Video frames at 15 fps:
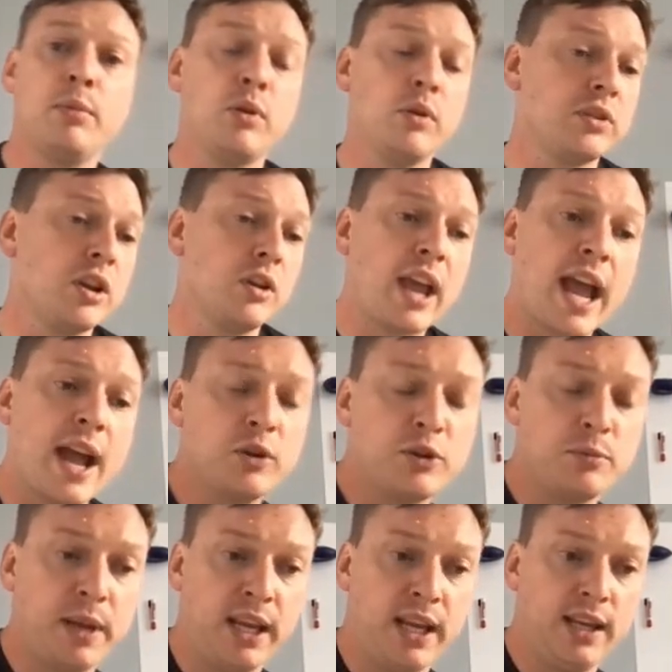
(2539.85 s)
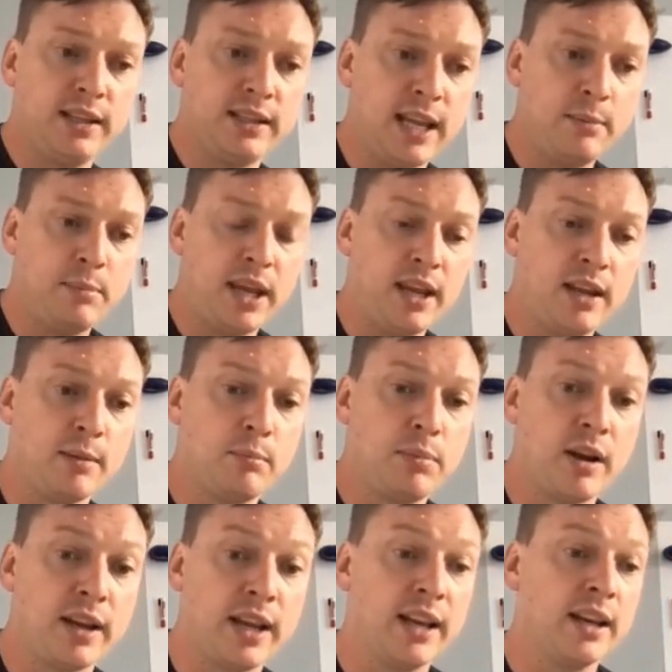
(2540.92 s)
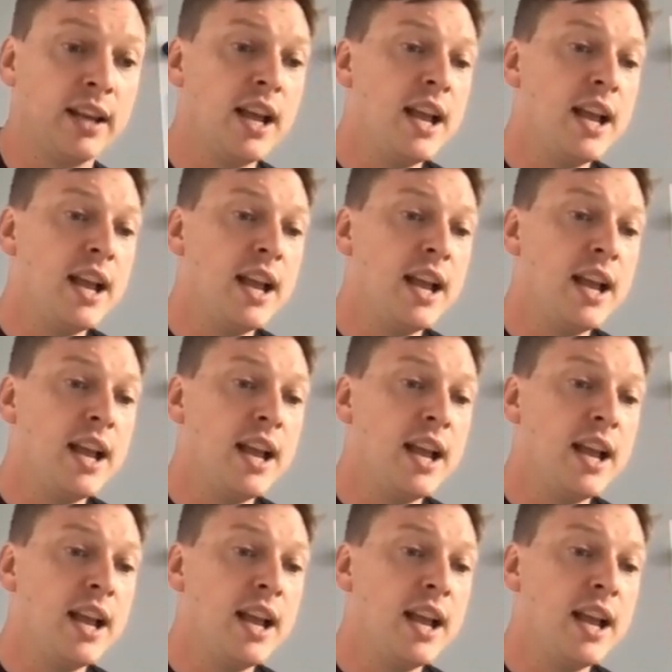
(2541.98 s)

but also CouchDB can plug in.